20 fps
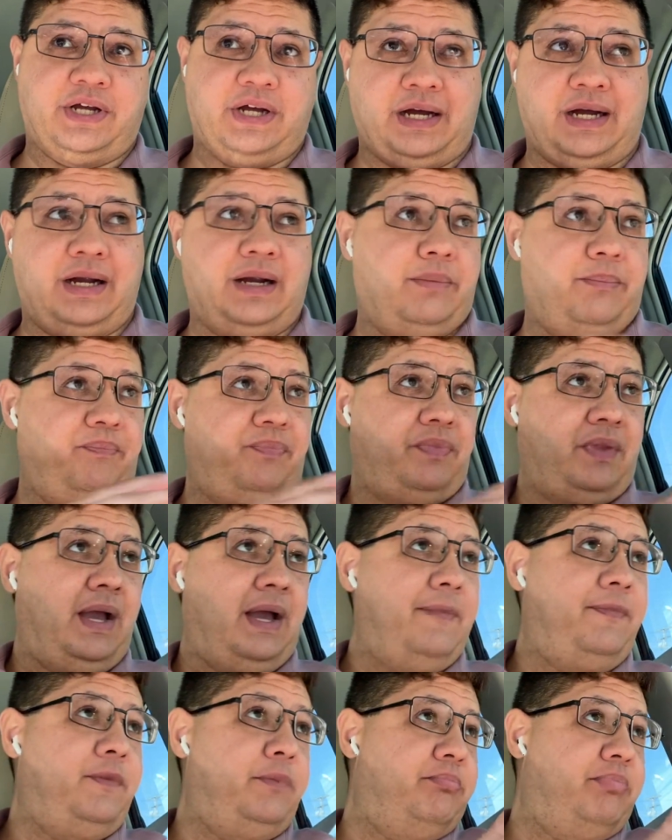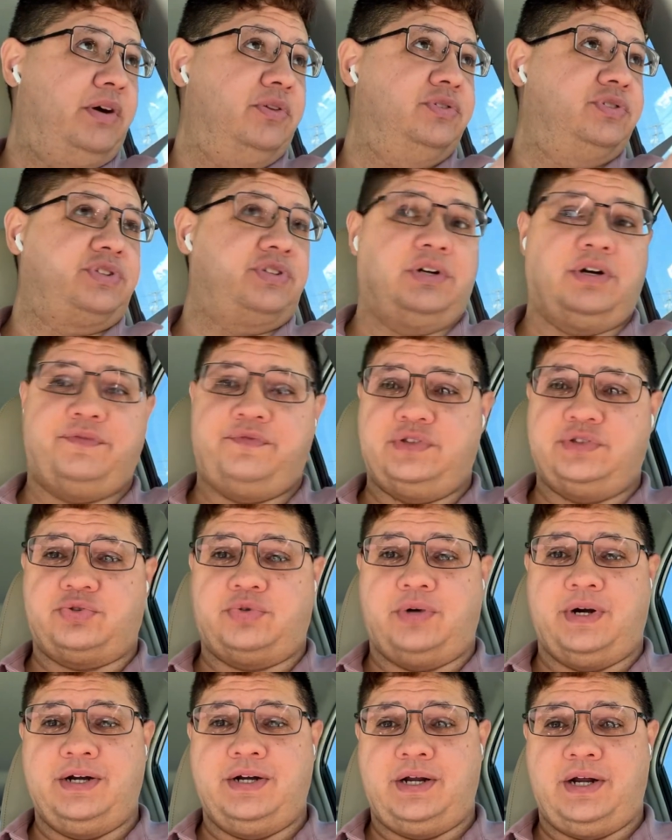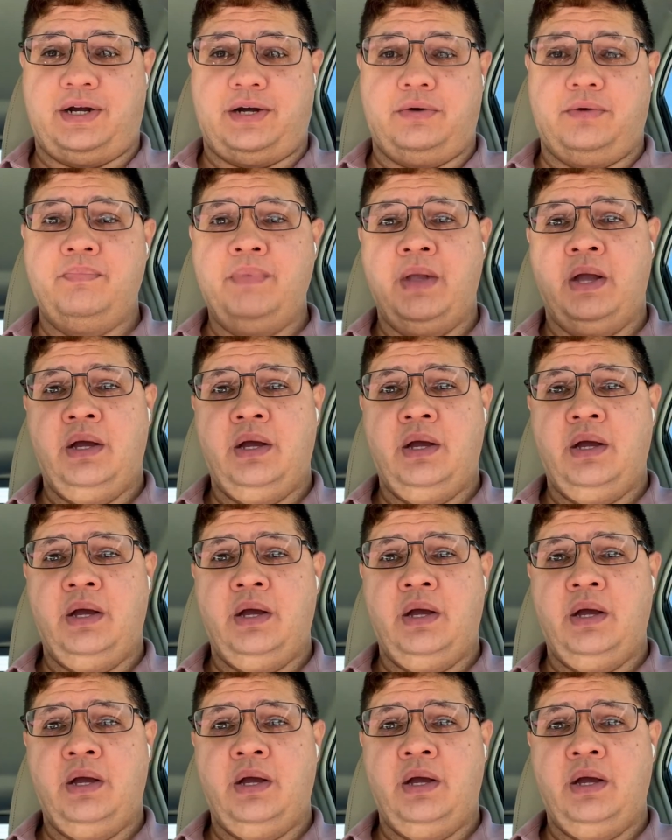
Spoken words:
I am at the post office right now